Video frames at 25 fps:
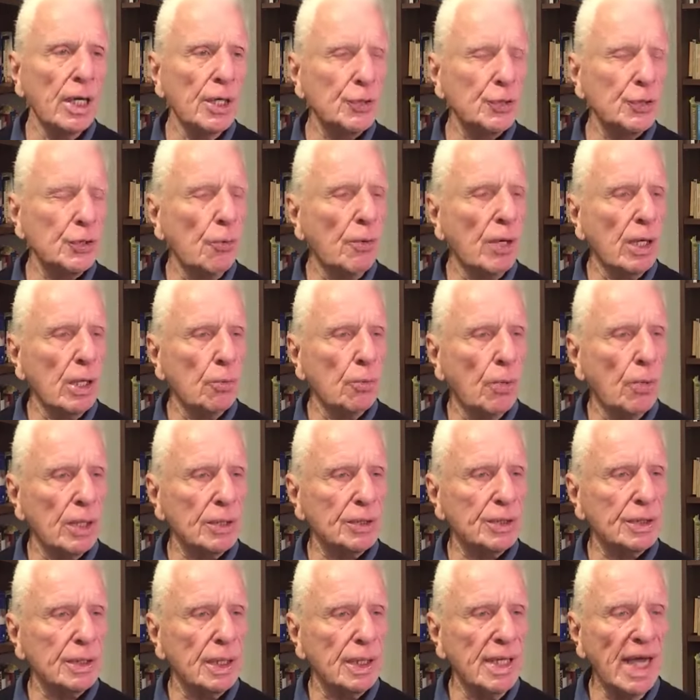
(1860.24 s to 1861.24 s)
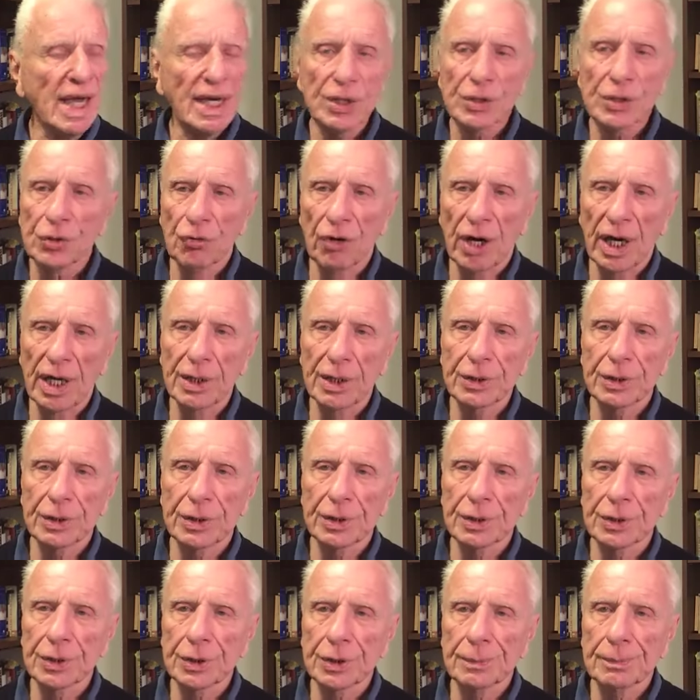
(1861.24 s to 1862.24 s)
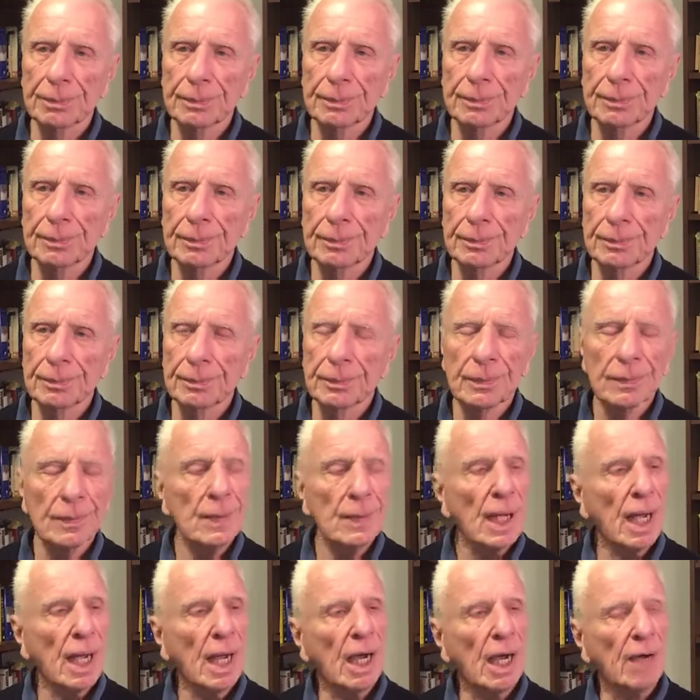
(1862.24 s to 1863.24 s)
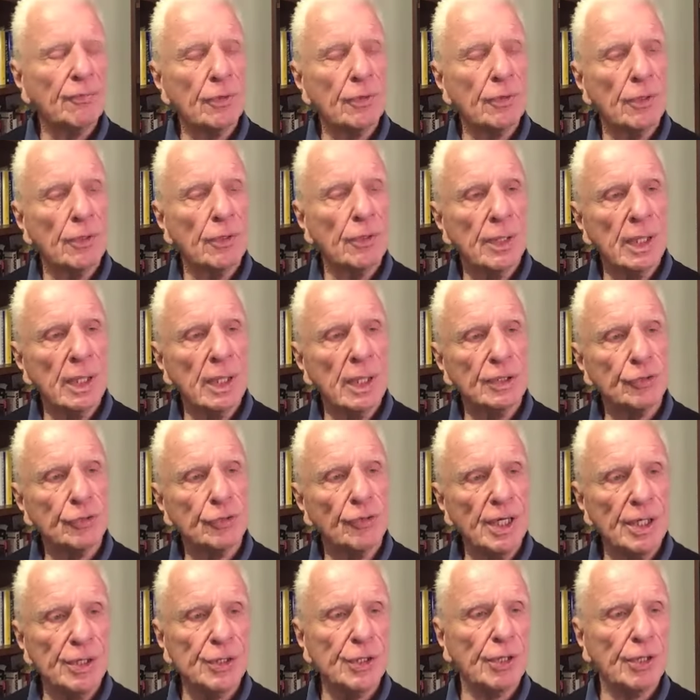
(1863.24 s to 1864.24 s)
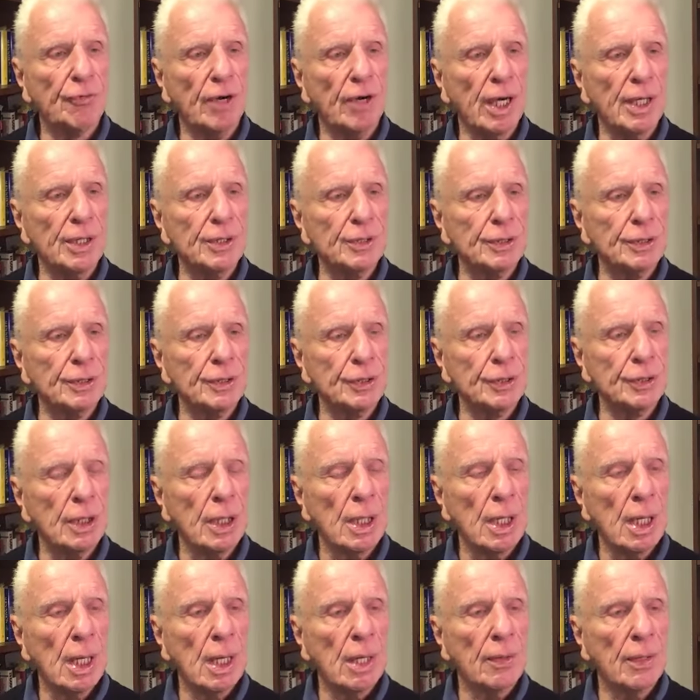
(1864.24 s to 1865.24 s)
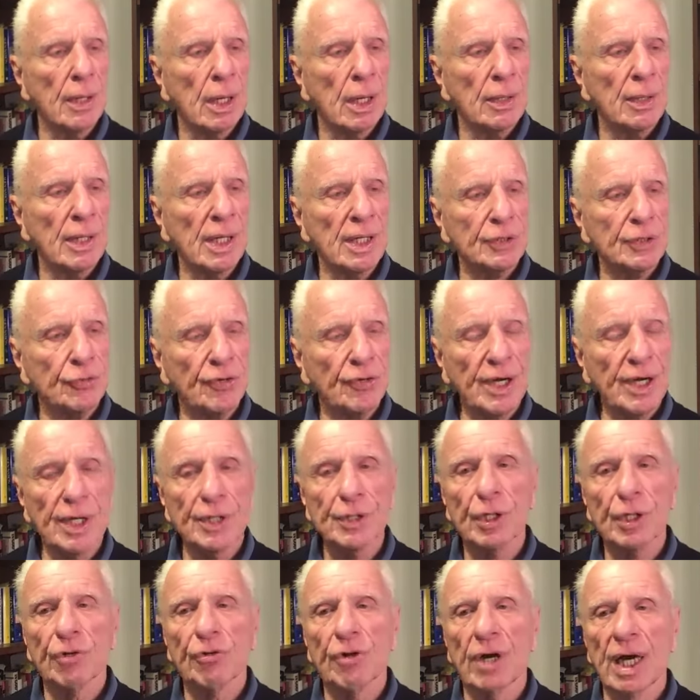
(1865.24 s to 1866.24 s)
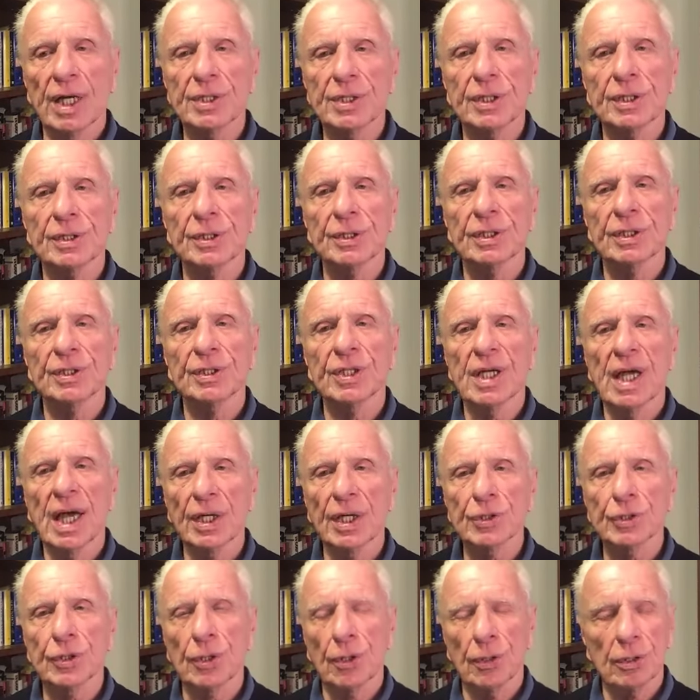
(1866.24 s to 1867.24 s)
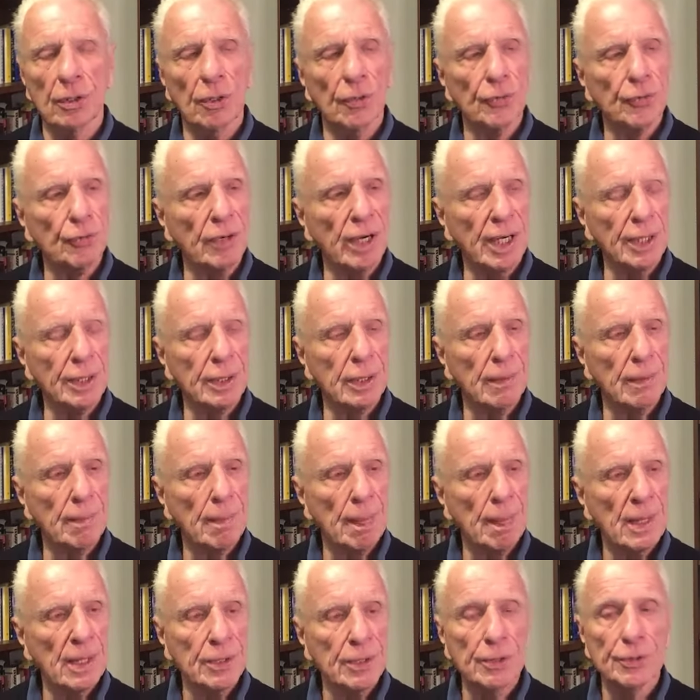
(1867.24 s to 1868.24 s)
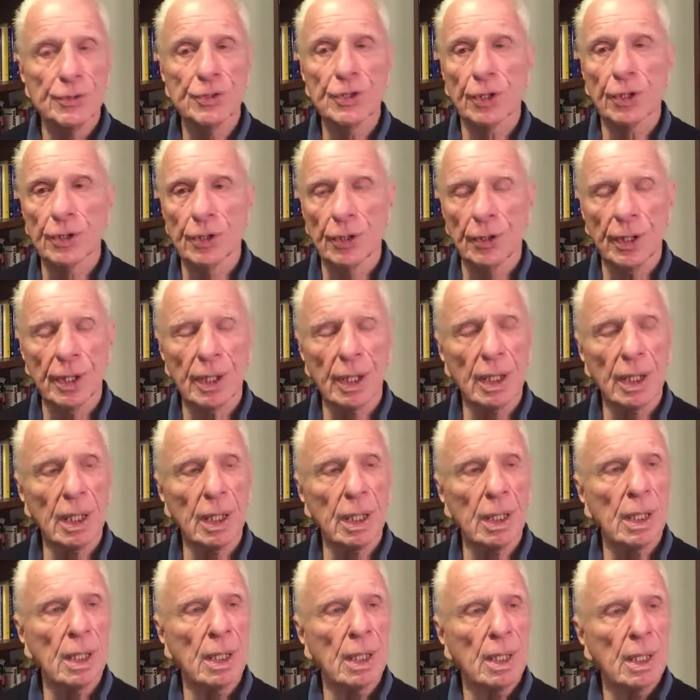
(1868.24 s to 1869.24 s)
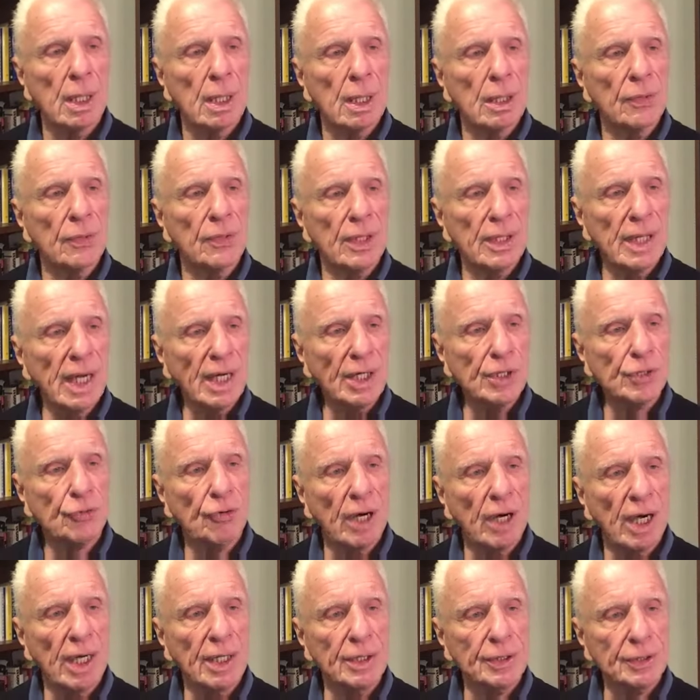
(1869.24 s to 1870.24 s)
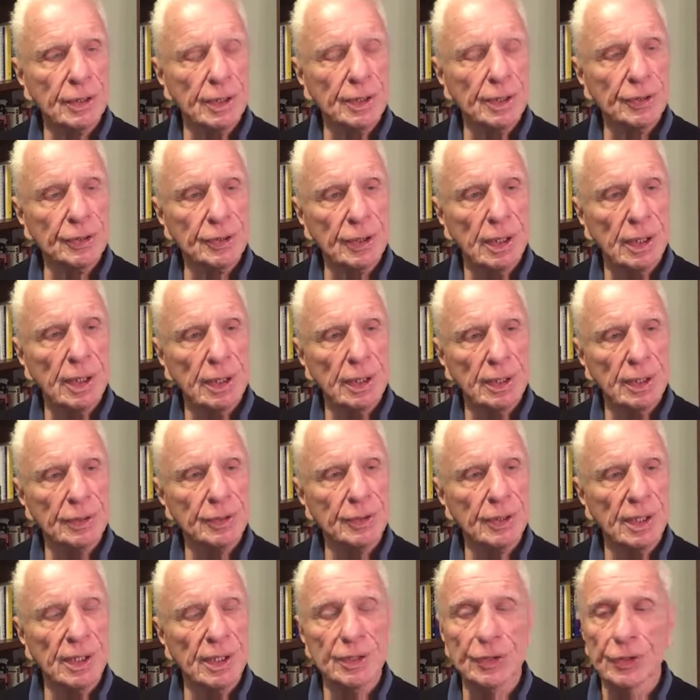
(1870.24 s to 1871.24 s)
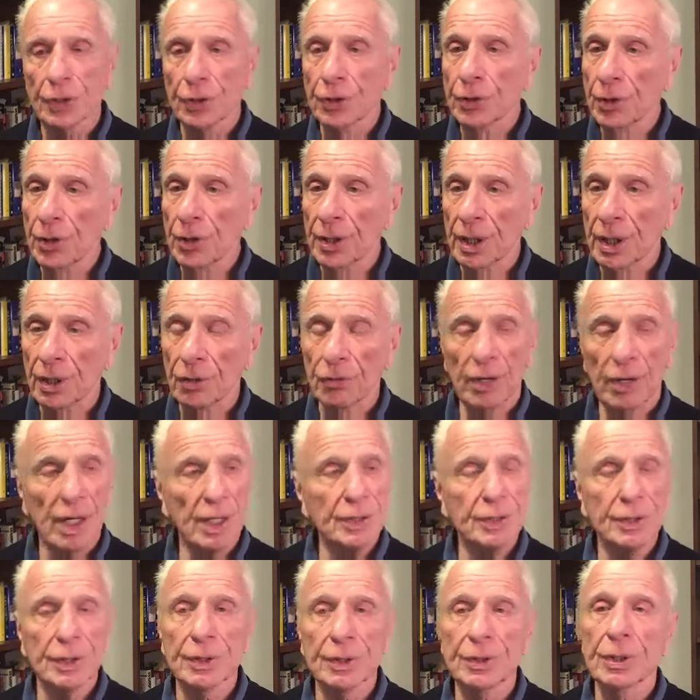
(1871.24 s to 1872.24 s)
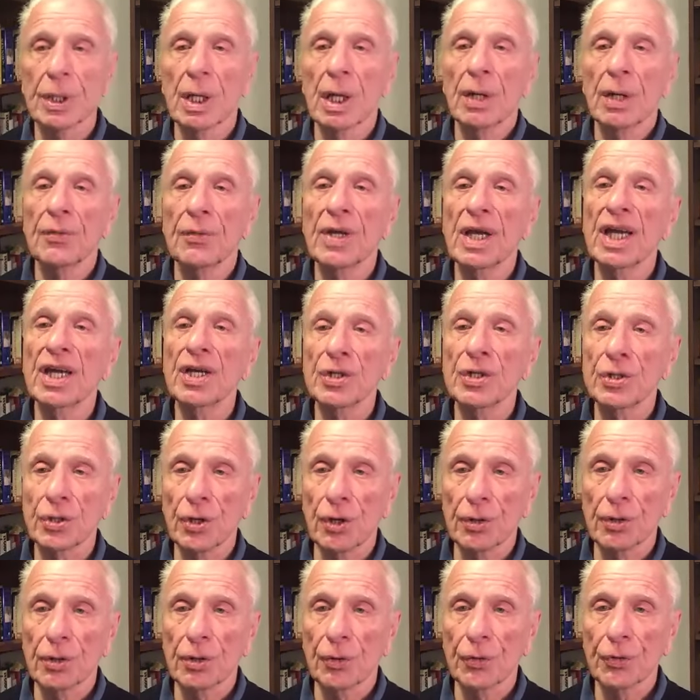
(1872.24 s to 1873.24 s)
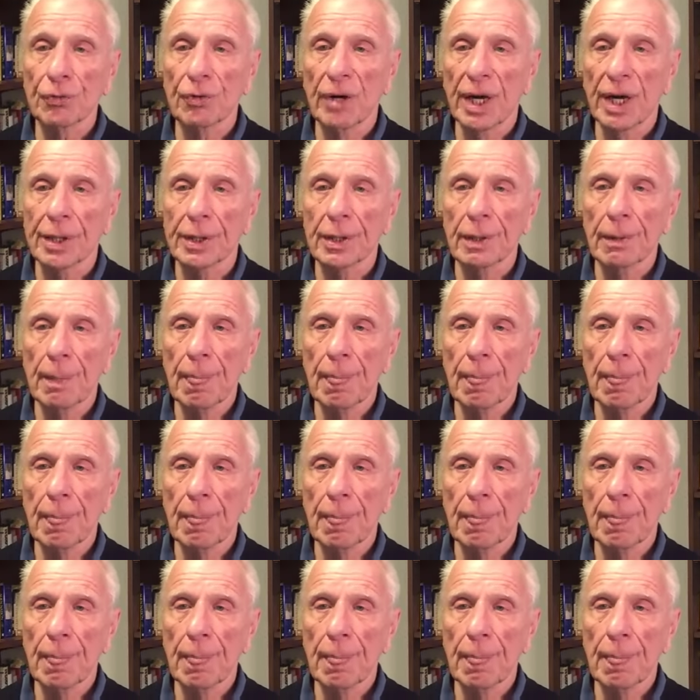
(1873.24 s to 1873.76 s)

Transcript: issue in what's the next crisis after the strategic crisis. The strategic crisis is the external threat to security. The next crisis is a security crisis, the internal threat,